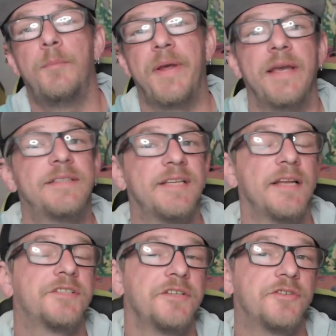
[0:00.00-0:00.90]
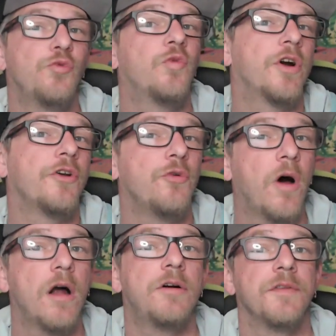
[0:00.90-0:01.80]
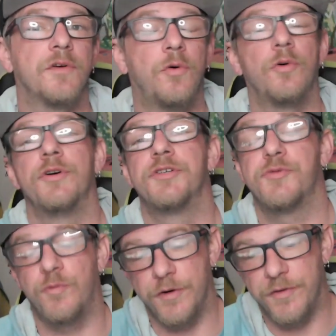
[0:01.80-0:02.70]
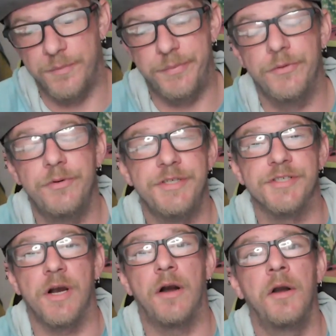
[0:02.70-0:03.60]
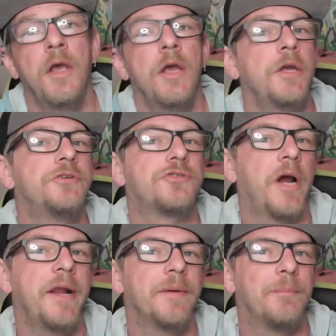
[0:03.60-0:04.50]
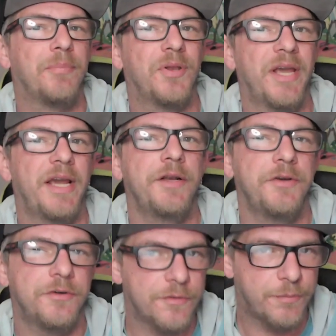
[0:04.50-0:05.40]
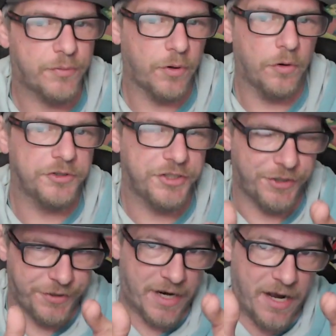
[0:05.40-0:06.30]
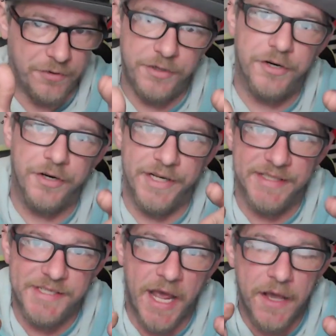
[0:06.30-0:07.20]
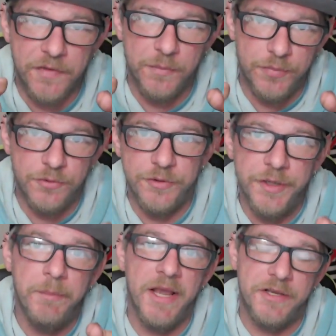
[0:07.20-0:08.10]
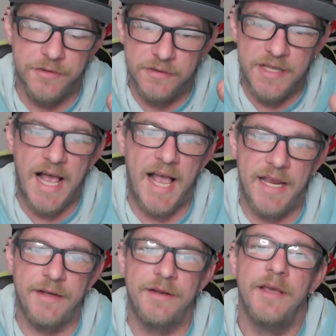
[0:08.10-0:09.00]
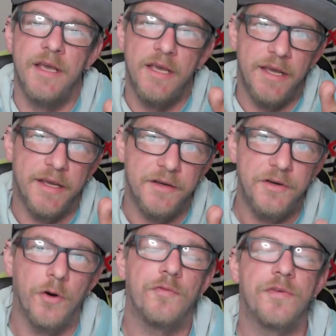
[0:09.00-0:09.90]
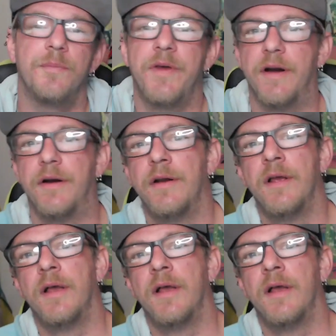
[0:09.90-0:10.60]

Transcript: Pay attention to where you are on the course, where the buoys are. Try to plan your approach, how you're going to attack the buoy, make your line, and go from there.